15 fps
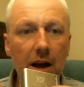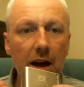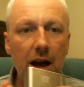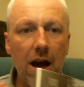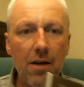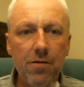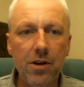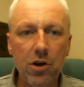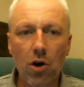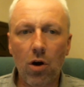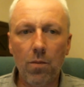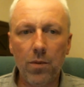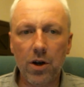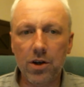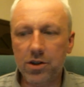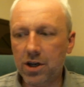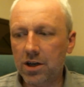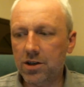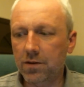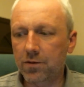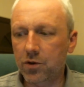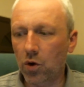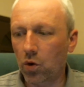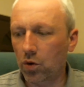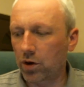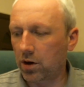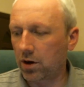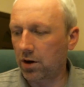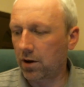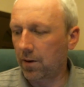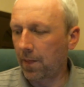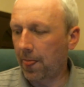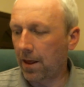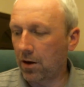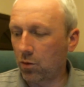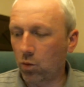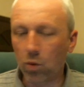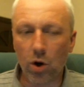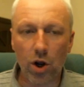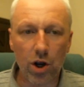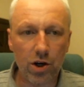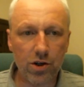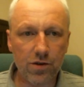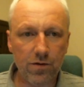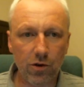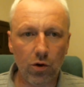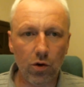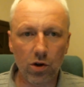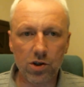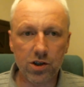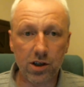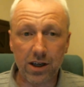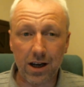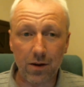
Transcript: every cotton burn test I've done works flawlessly,